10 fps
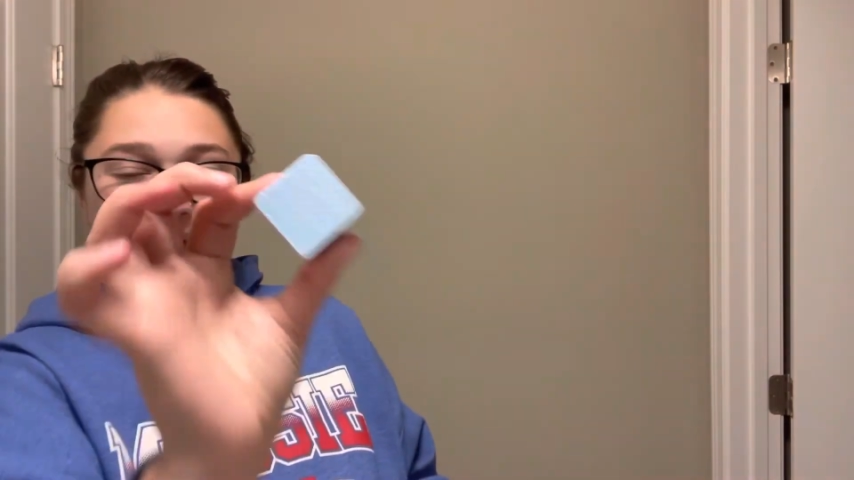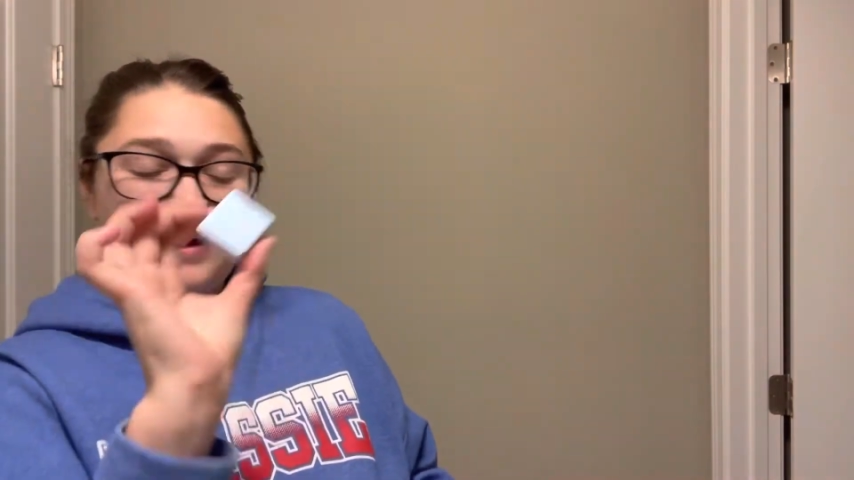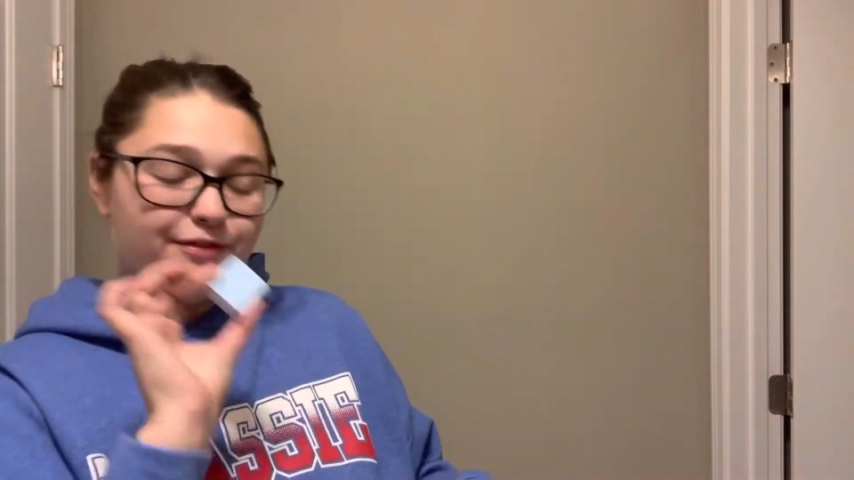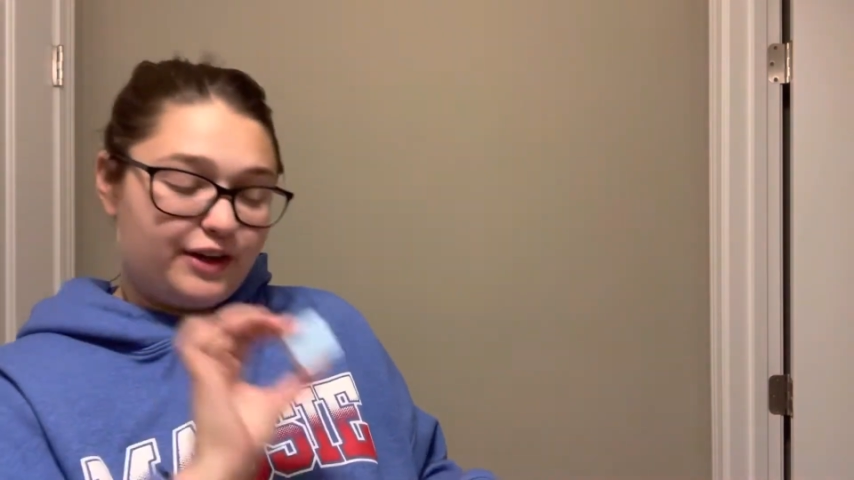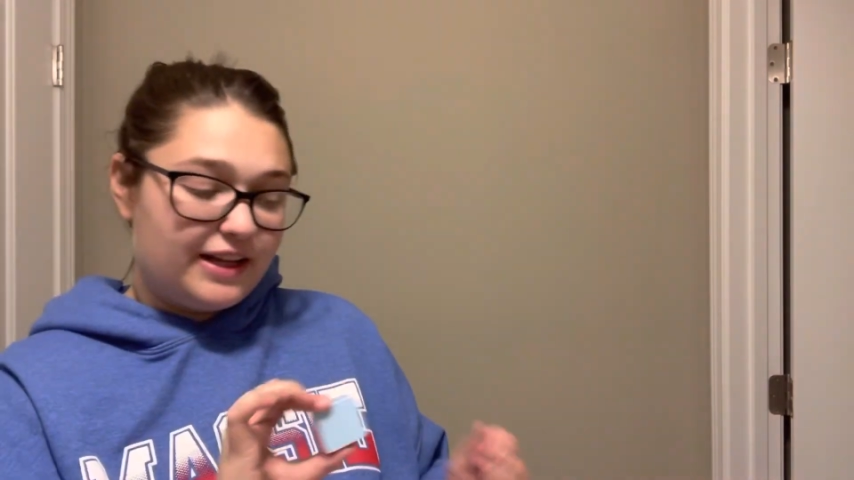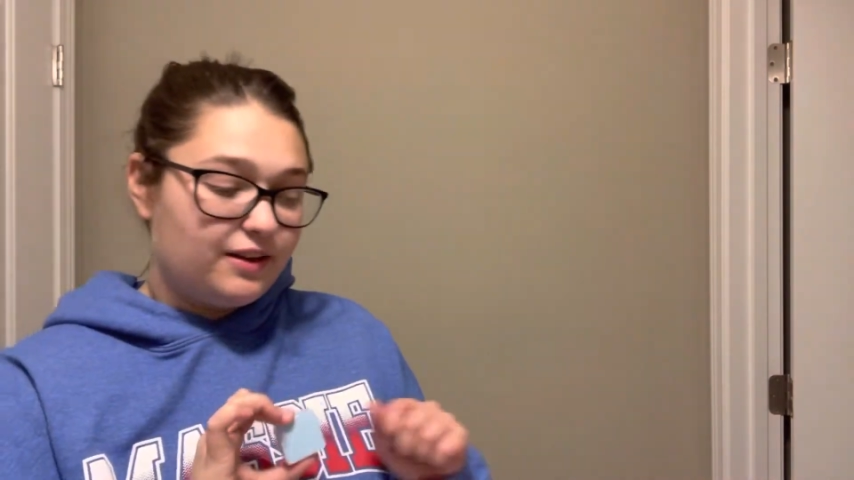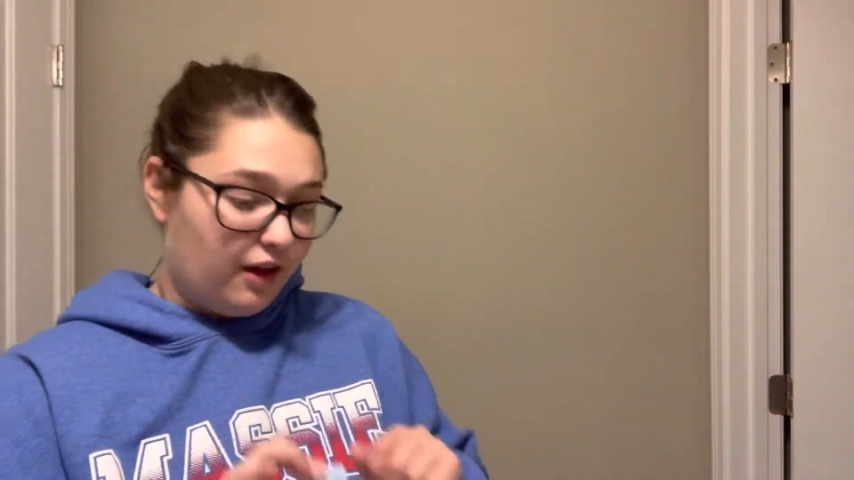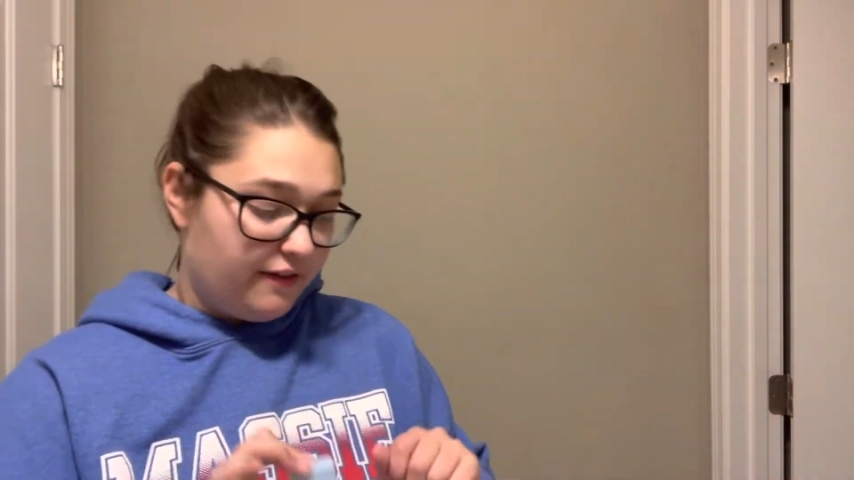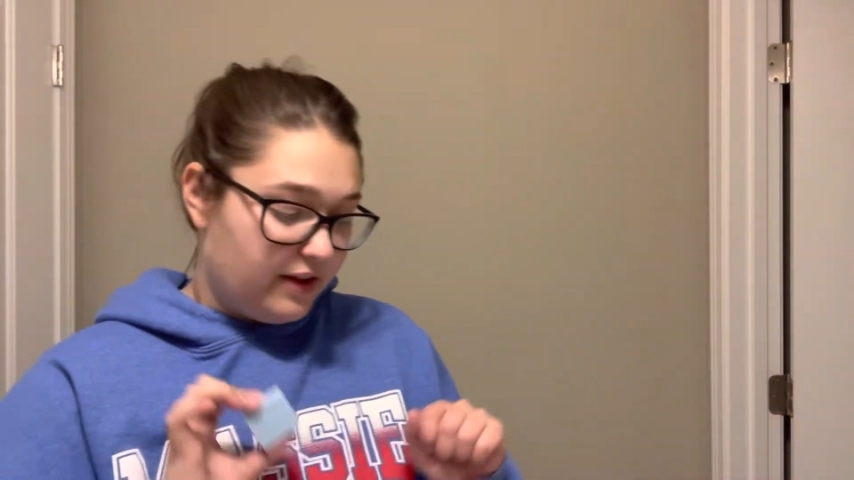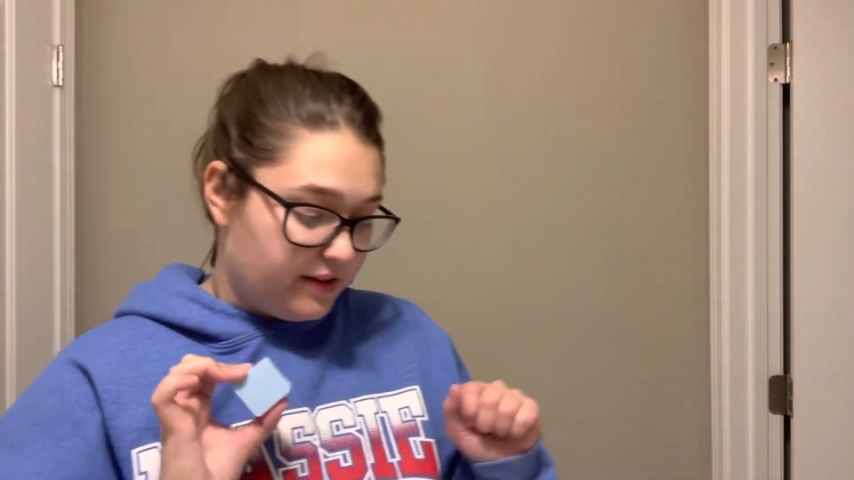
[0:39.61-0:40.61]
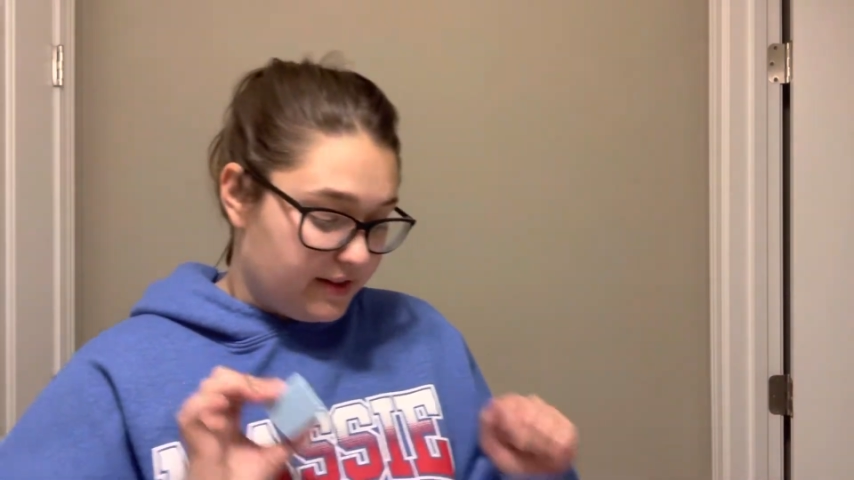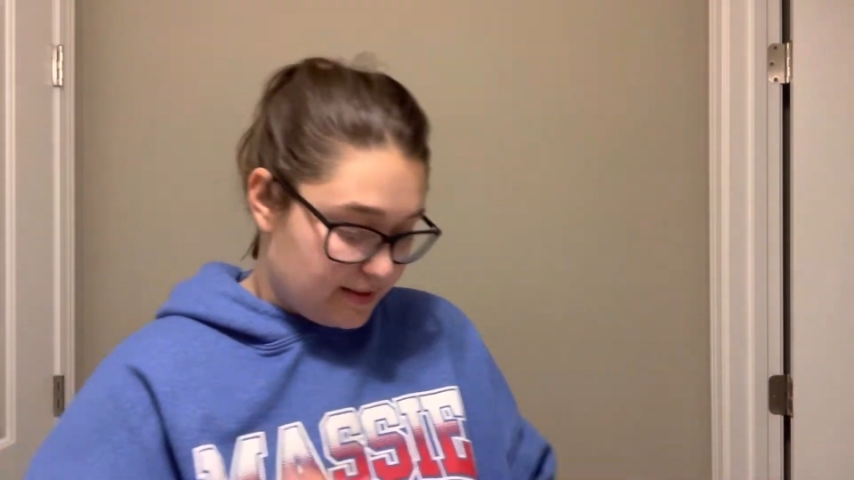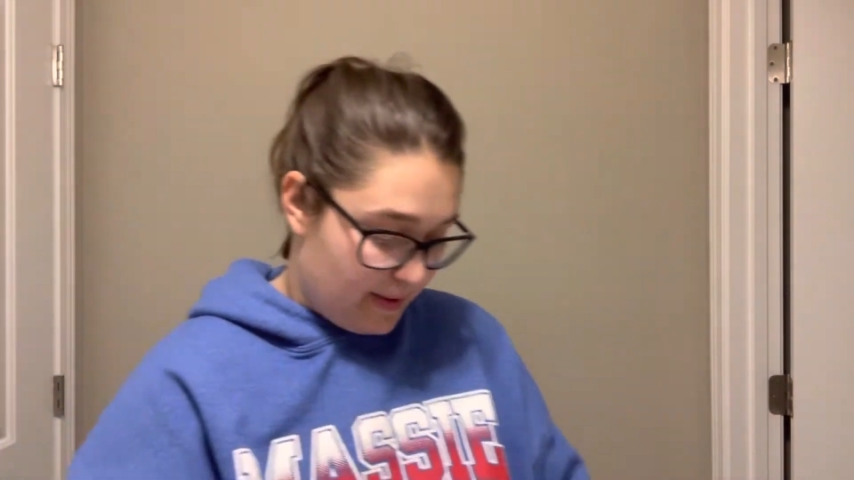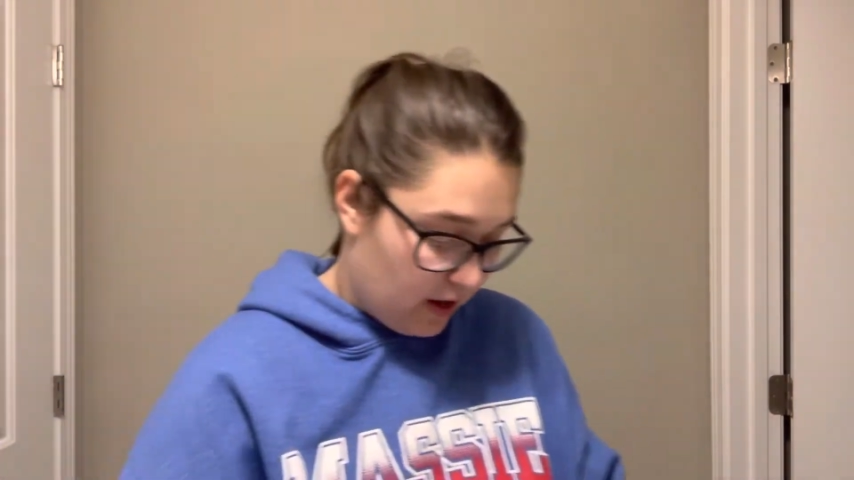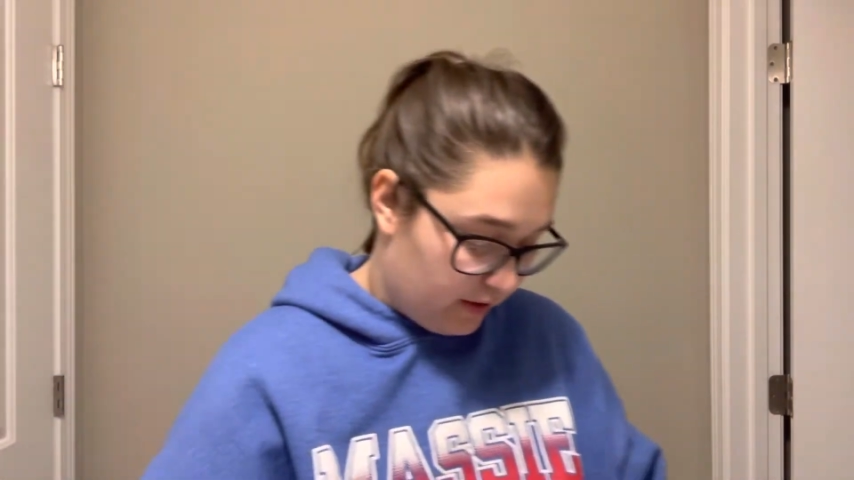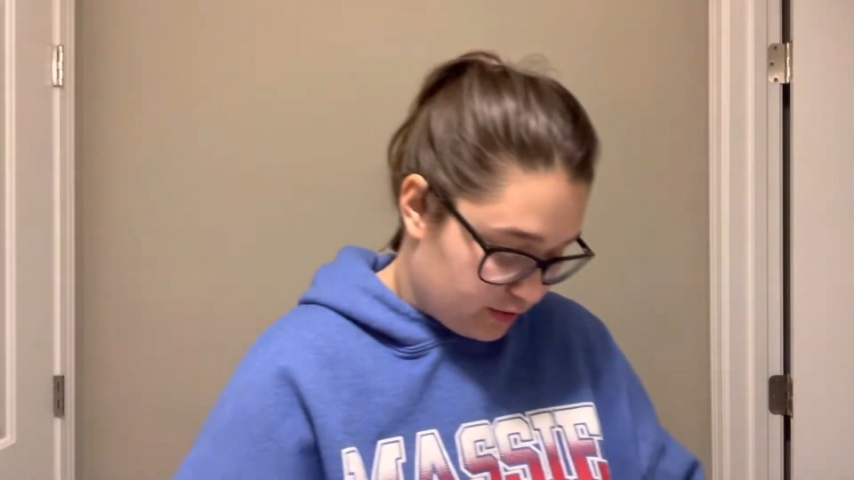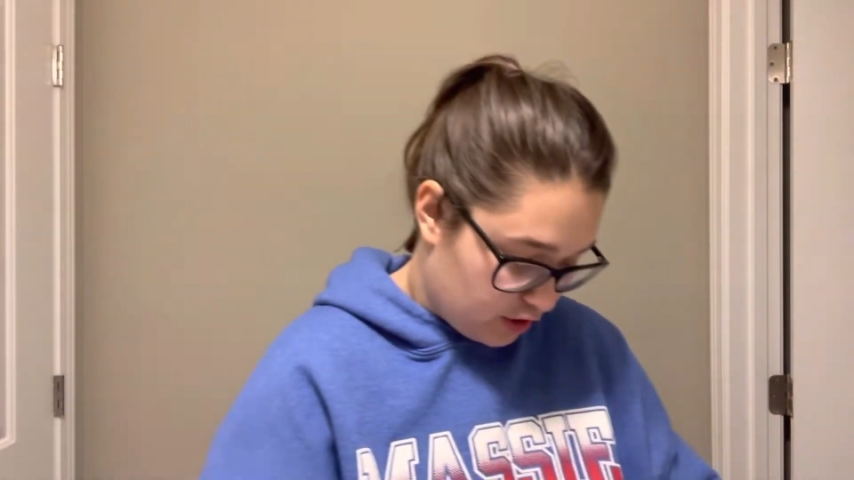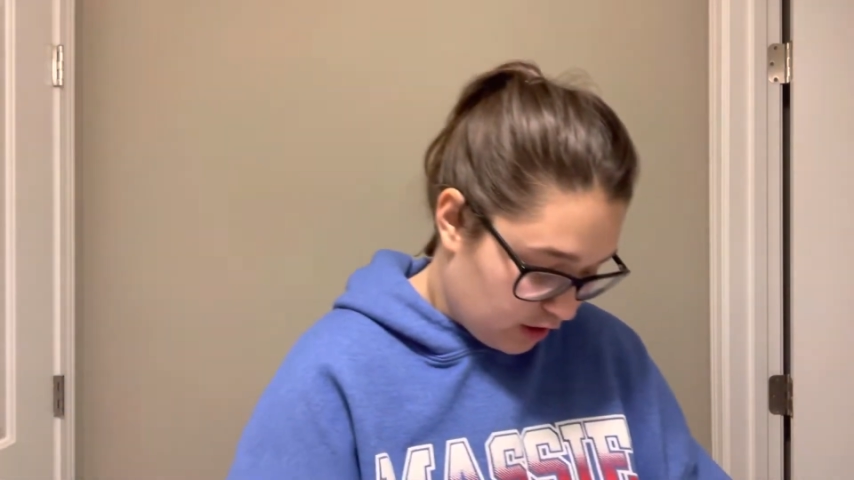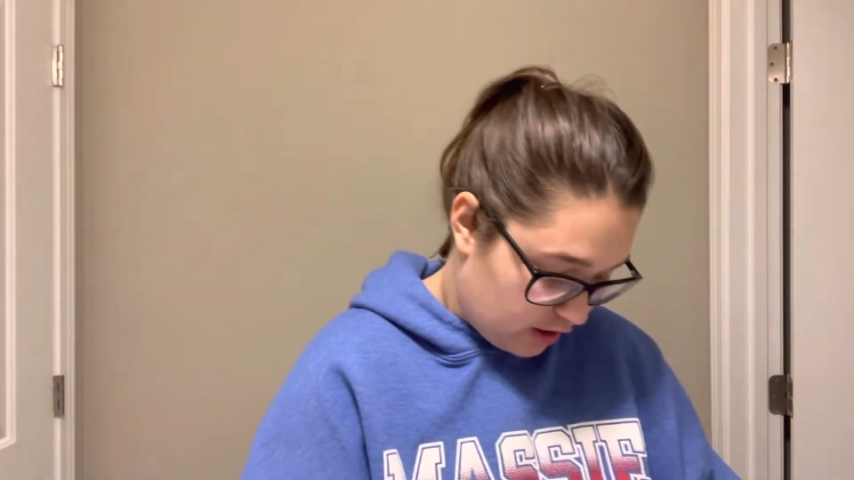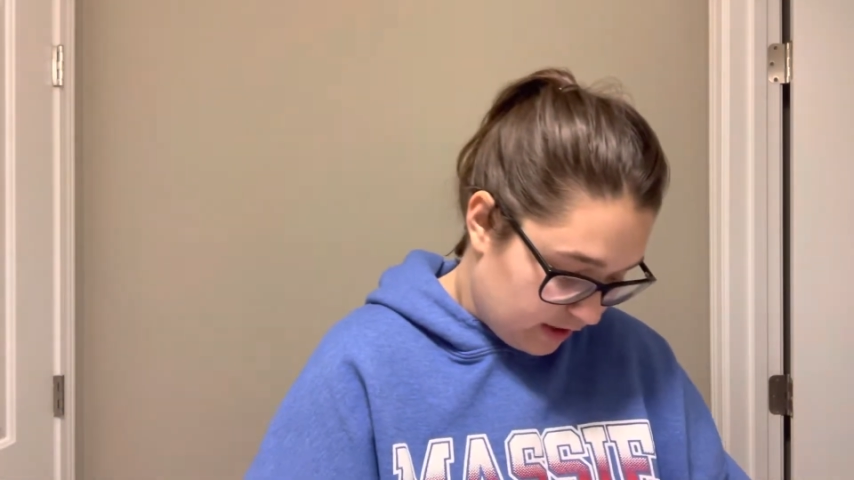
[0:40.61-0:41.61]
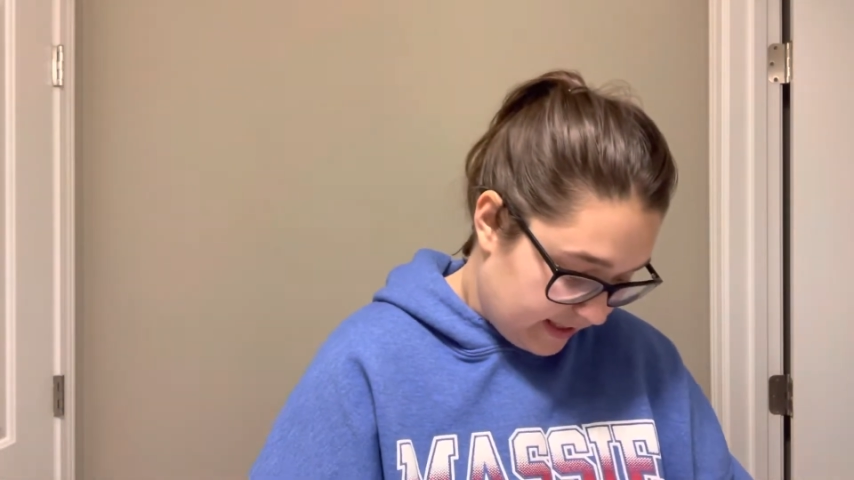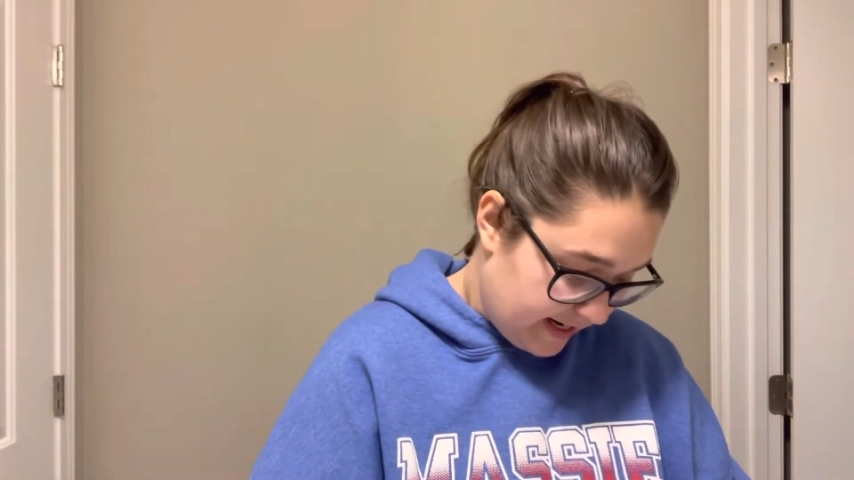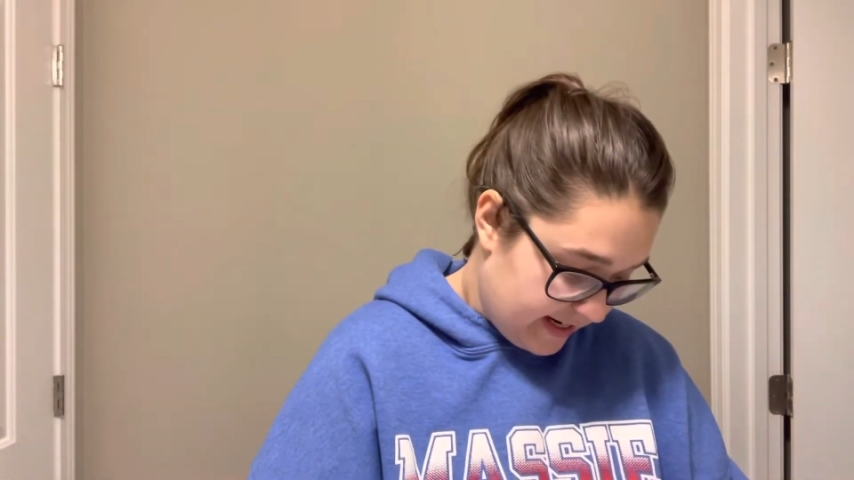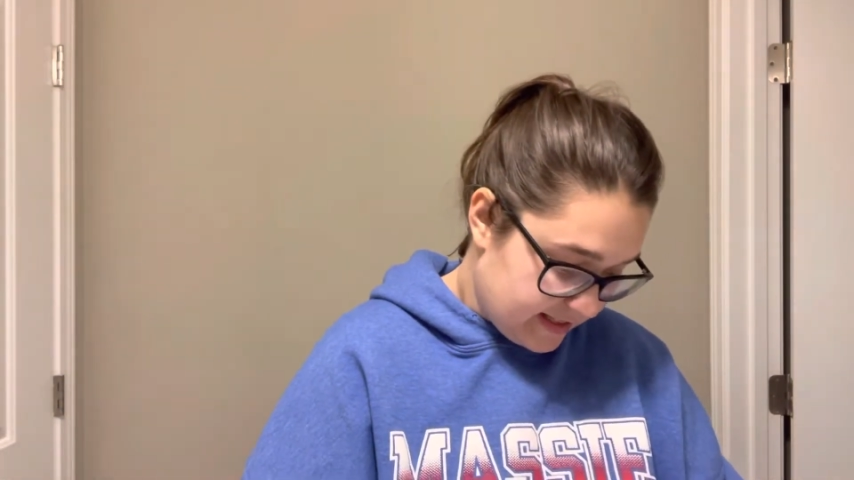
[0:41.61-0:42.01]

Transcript: I freaking love the smell of sugar cookies.